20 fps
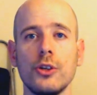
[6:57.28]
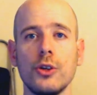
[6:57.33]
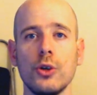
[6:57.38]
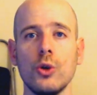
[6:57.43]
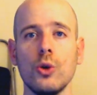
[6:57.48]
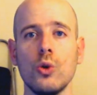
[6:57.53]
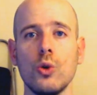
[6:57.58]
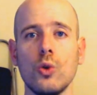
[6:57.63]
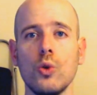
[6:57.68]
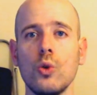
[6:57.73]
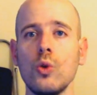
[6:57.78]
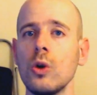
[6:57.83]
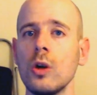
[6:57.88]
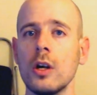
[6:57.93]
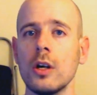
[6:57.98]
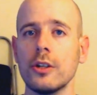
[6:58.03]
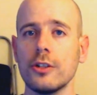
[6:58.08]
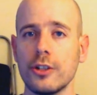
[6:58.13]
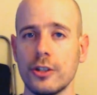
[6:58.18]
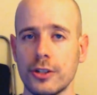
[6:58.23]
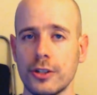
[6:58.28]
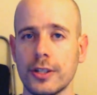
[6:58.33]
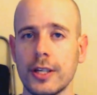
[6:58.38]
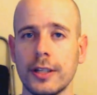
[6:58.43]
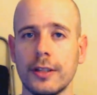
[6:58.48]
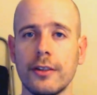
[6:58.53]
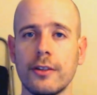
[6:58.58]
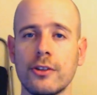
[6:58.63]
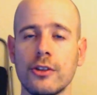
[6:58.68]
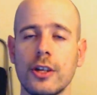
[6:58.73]
you just
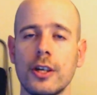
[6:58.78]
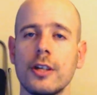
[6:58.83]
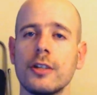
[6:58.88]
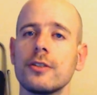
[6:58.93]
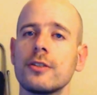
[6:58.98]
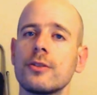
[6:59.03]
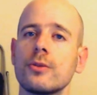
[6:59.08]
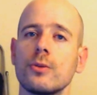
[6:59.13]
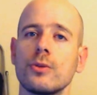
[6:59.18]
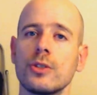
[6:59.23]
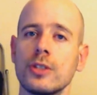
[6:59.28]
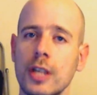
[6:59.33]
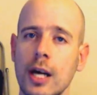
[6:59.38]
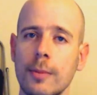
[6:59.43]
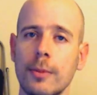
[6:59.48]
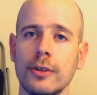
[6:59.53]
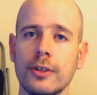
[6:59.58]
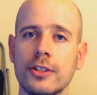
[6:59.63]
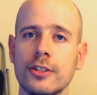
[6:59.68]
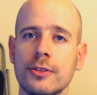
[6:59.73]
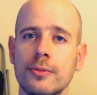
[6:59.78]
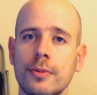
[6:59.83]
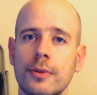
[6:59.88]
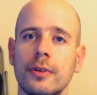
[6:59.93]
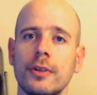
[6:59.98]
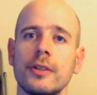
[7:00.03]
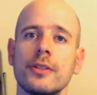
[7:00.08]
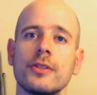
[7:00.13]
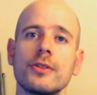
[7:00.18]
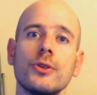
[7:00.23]
get the chance to summon the
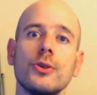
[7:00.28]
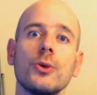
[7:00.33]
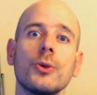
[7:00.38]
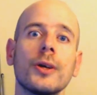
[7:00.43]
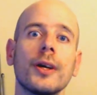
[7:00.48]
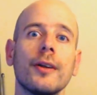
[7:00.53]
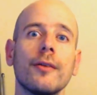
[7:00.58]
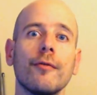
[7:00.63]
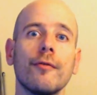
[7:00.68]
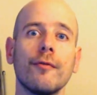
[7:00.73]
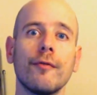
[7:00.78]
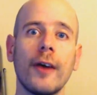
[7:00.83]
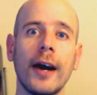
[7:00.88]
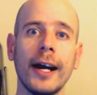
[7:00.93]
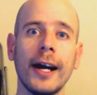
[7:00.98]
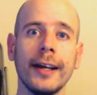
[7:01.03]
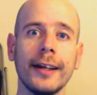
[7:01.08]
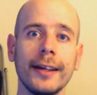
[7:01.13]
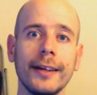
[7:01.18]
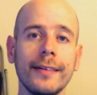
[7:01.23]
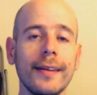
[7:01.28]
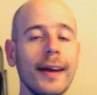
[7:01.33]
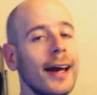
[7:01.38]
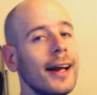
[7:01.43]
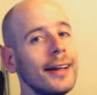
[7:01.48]
spirit so you can fight it